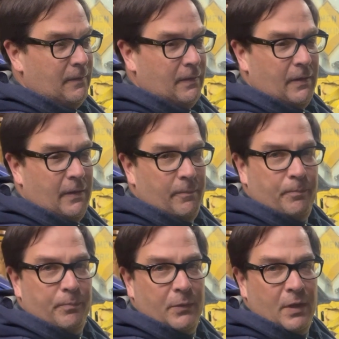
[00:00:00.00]

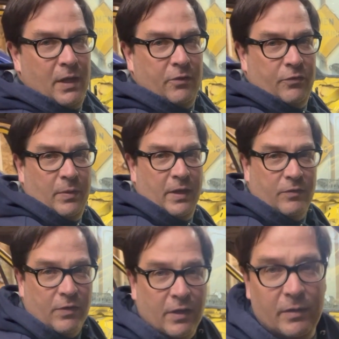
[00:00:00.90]
Yeah, let's do that
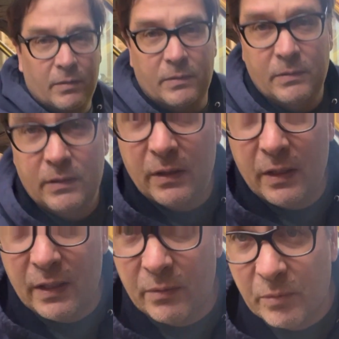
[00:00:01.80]
tonight.
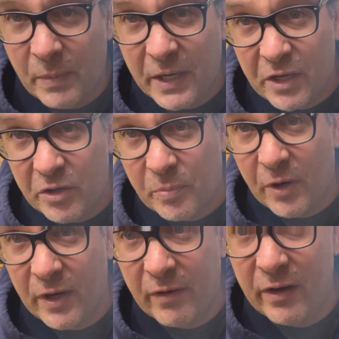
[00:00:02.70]
We're making good
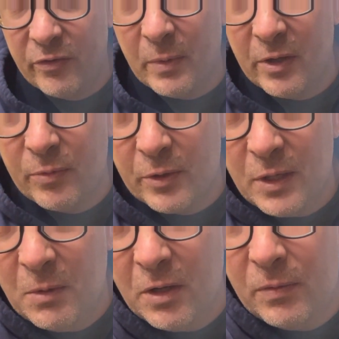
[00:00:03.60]
progress. Might as well
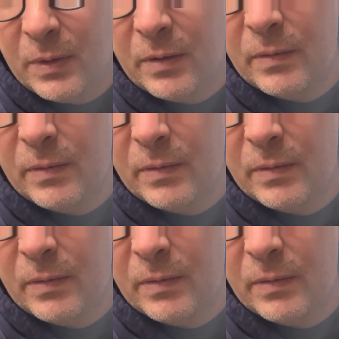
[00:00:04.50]
keep going.